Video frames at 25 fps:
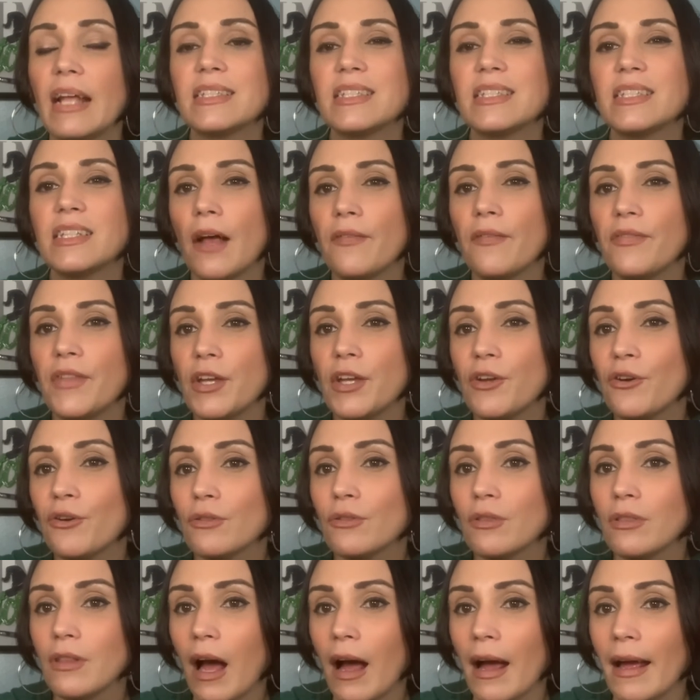not that you're
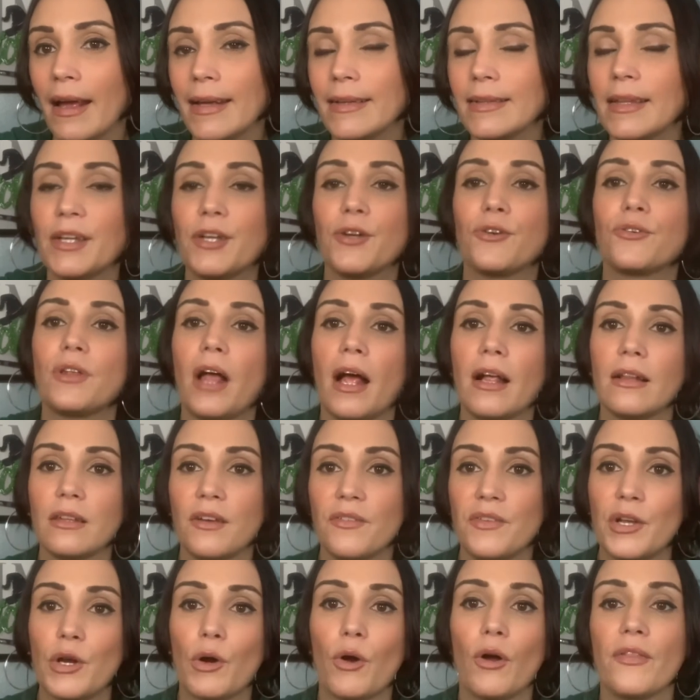lying, like you're not
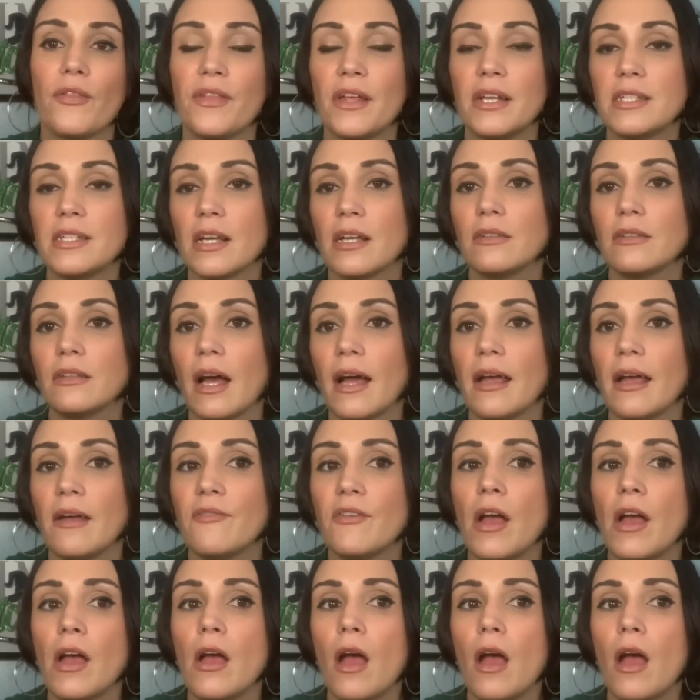living your authentic life,